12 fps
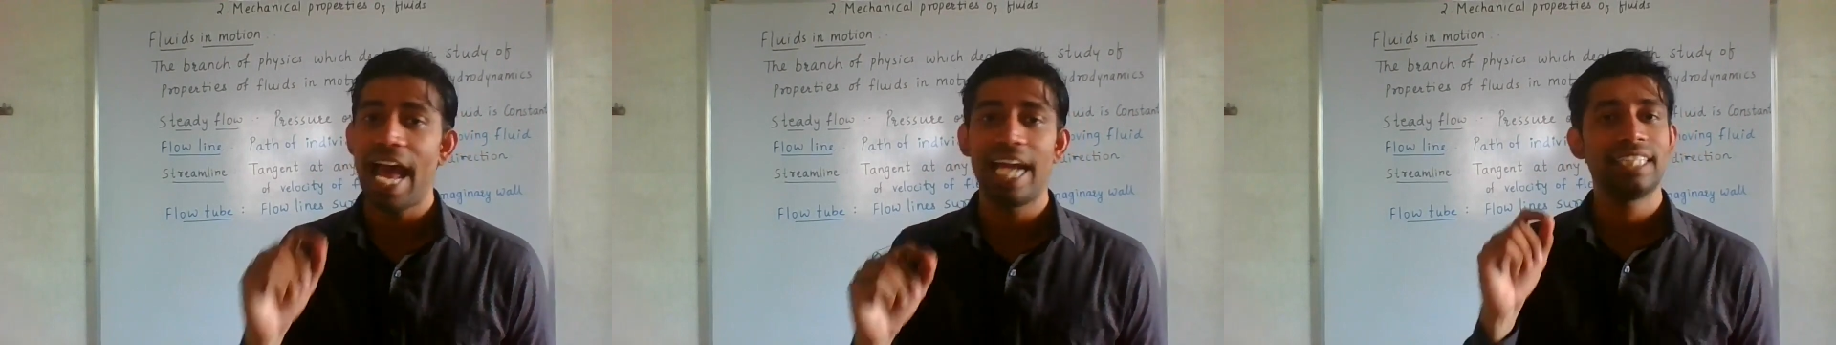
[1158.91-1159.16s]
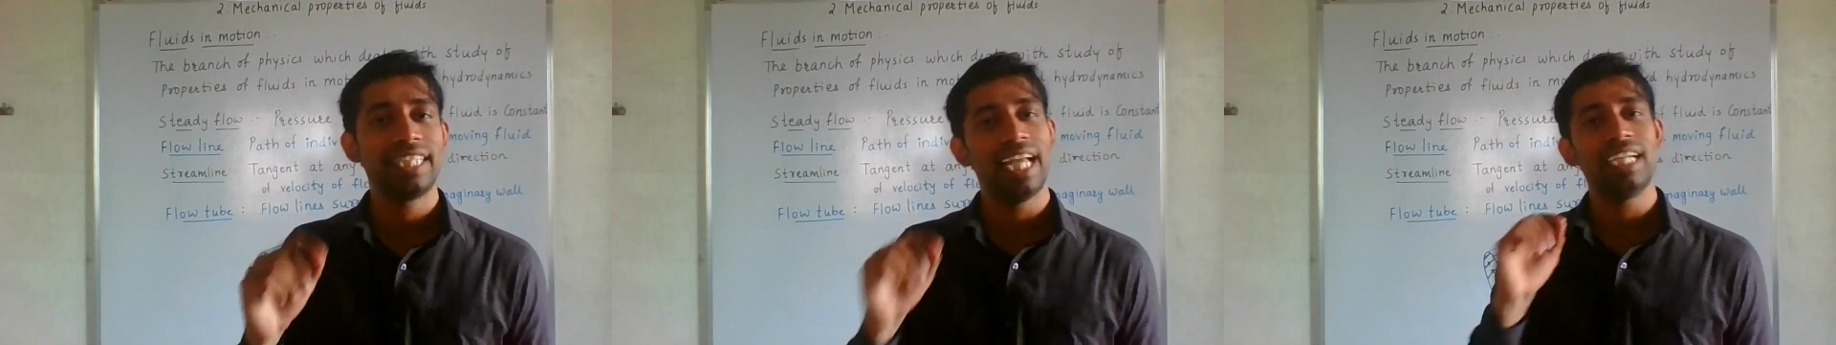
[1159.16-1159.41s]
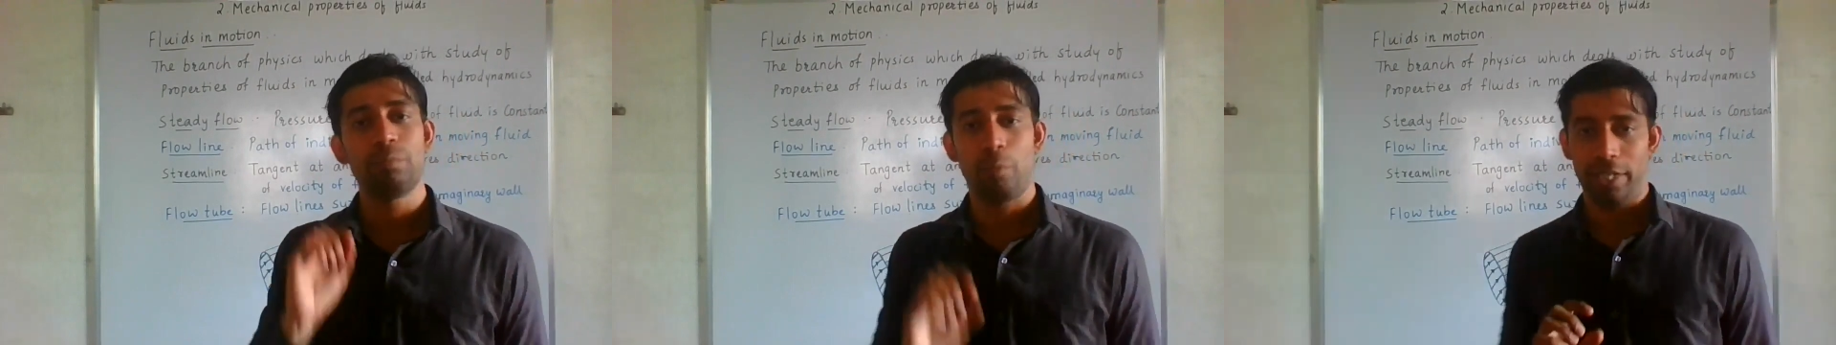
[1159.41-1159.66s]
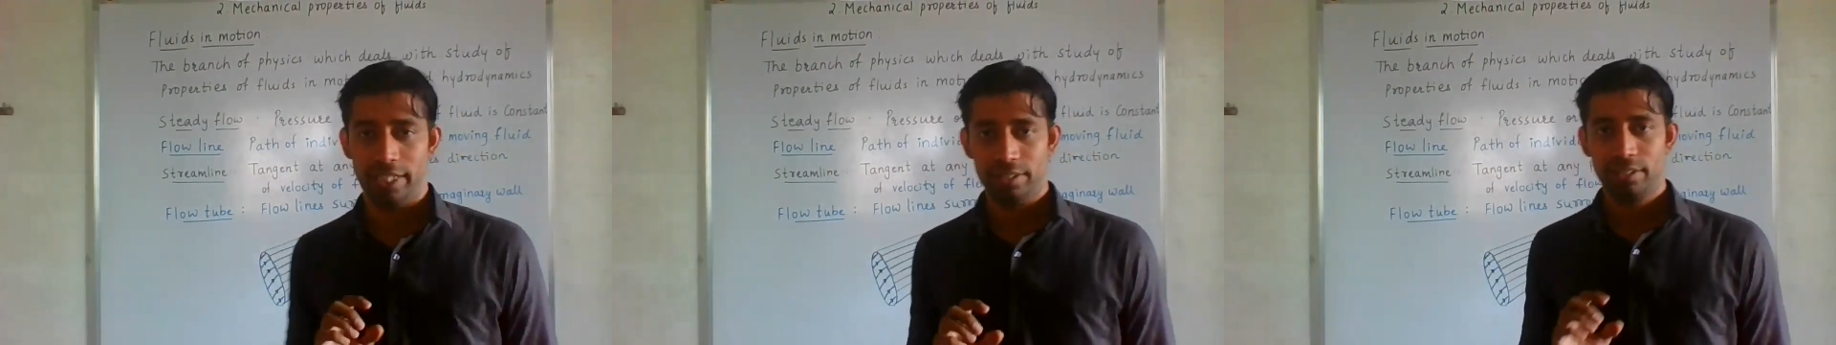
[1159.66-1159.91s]
at that point.
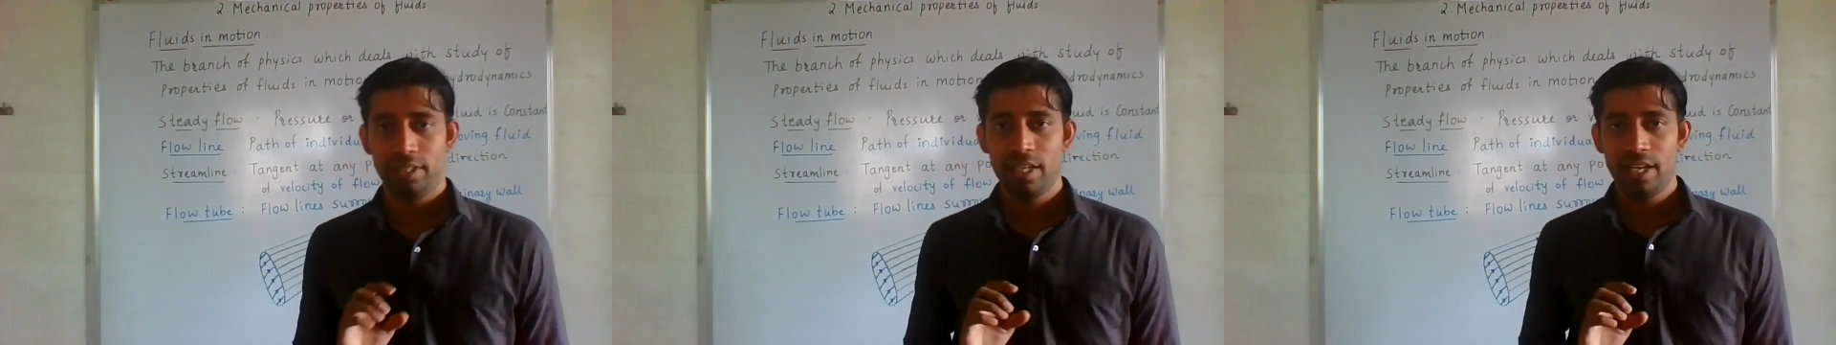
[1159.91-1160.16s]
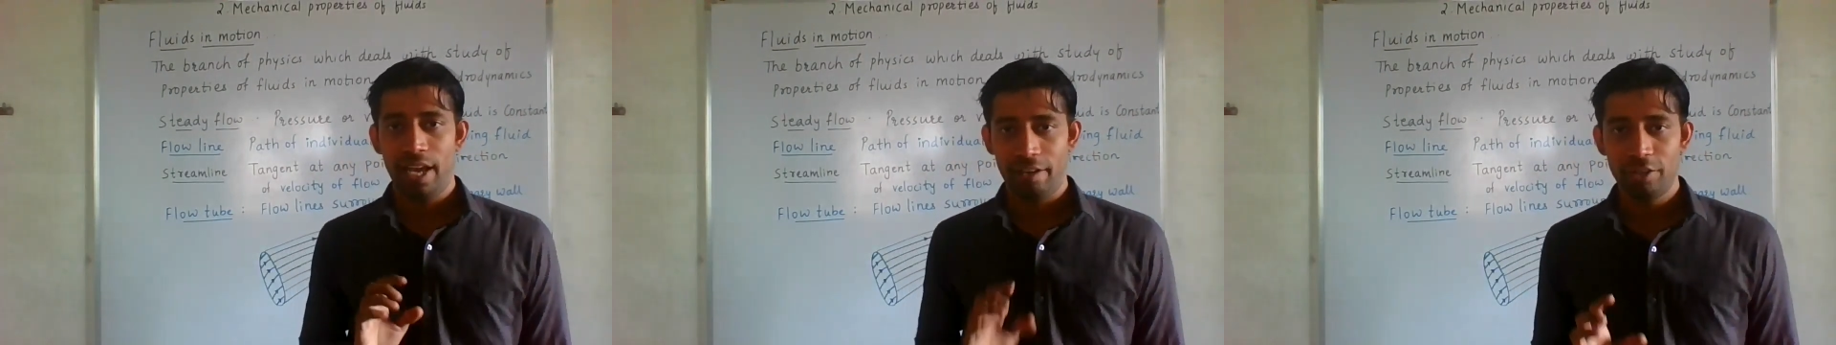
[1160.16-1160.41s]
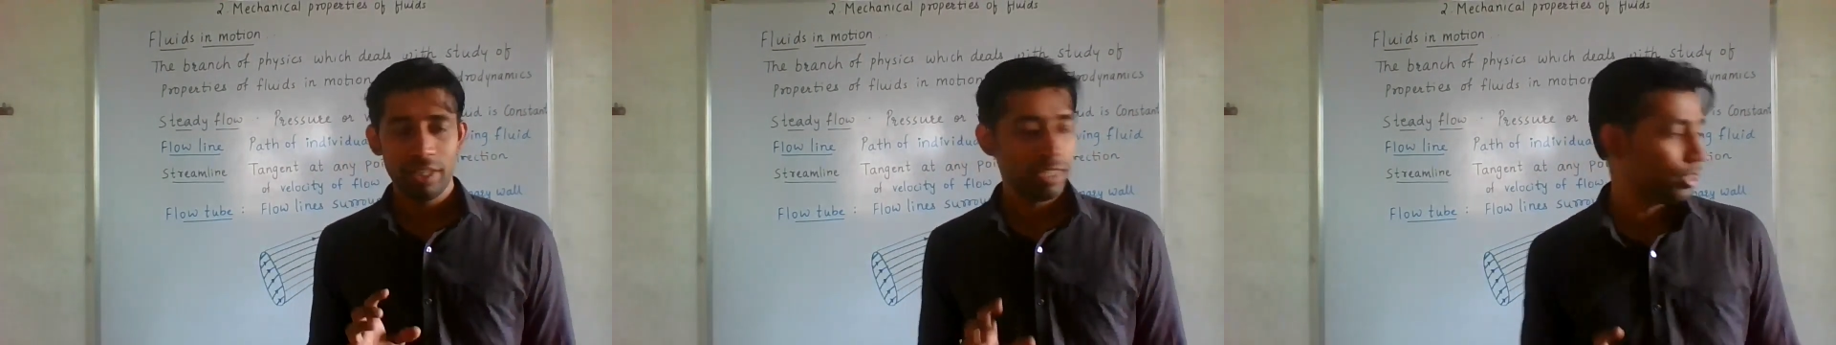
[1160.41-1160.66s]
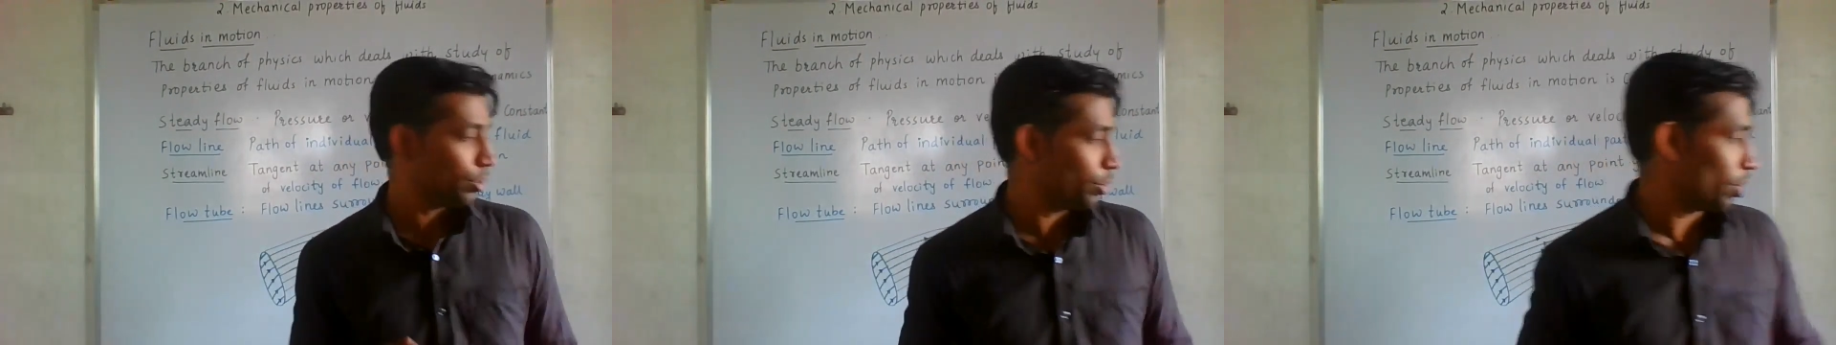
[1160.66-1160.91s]
Have you
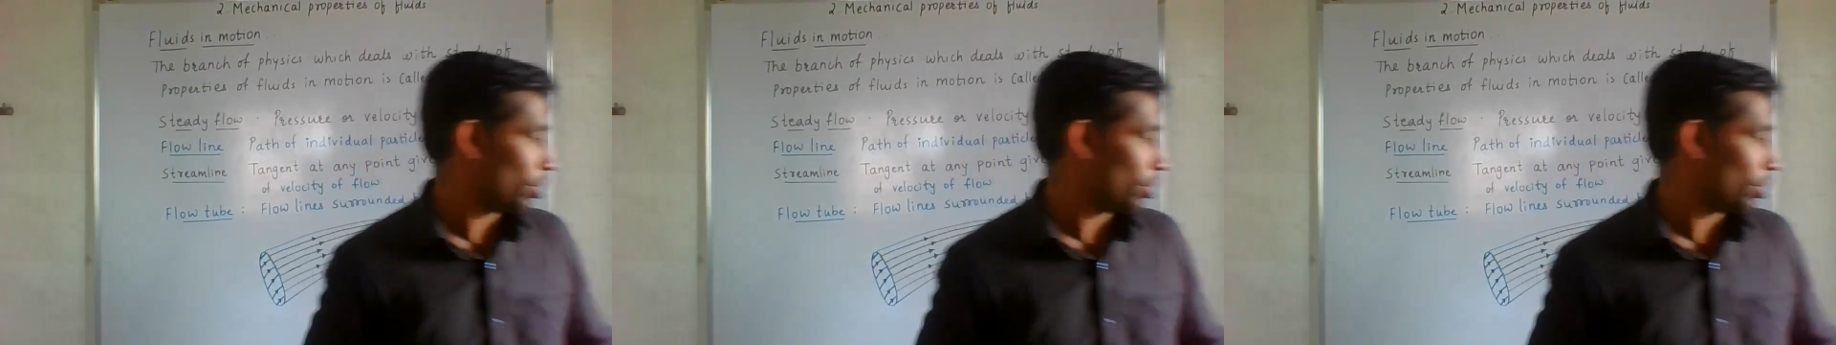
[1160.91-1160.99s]
understood or